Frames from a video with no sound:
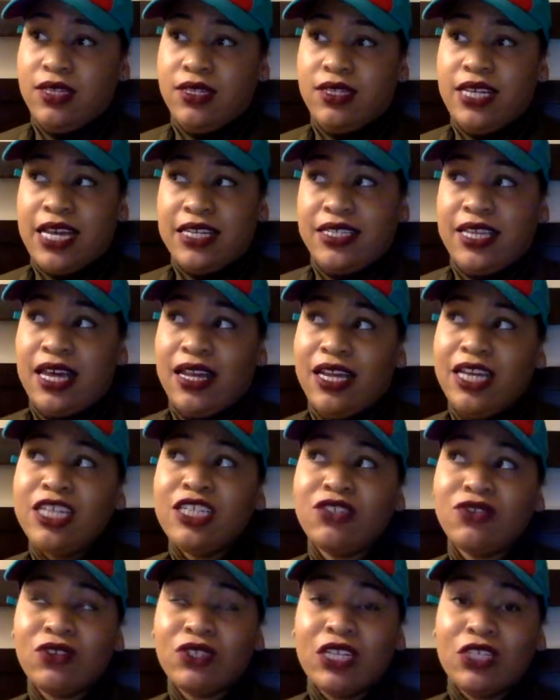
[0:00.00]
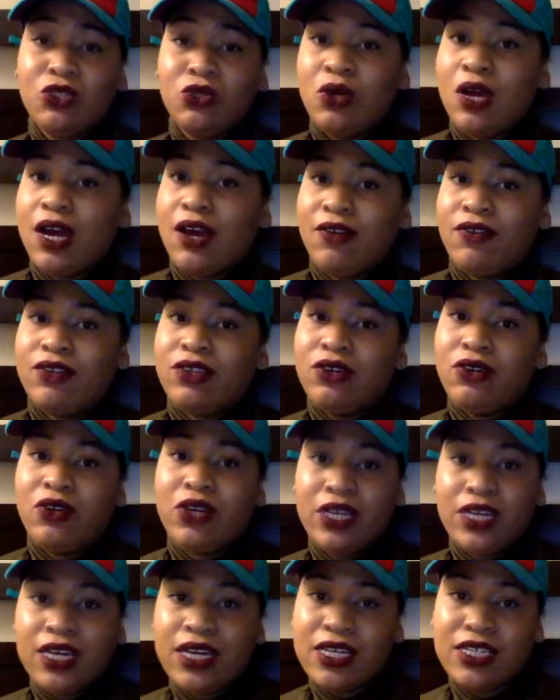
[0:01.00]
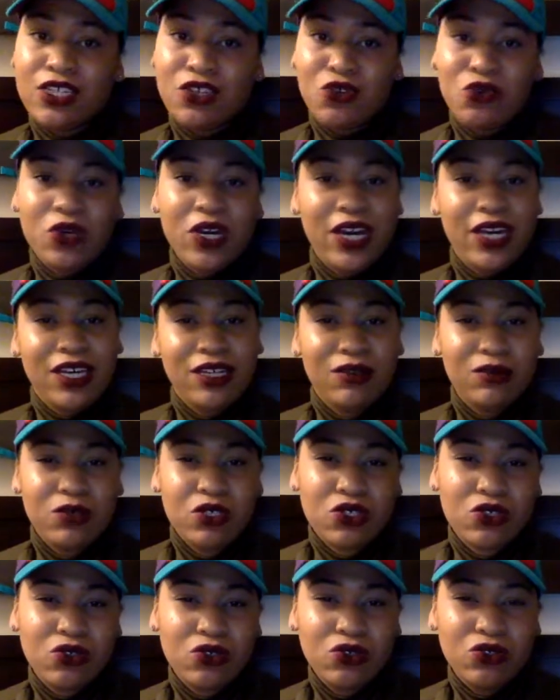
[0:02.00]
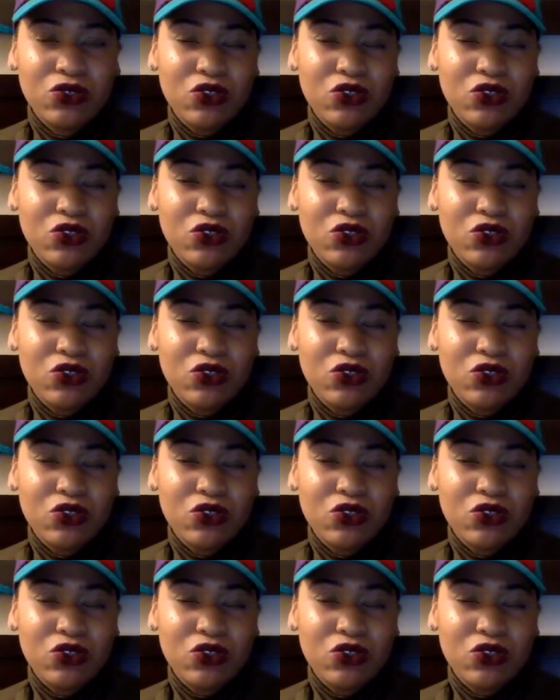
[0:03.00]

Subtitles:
That's that lady's fault that you have three kids and you can't get them to school?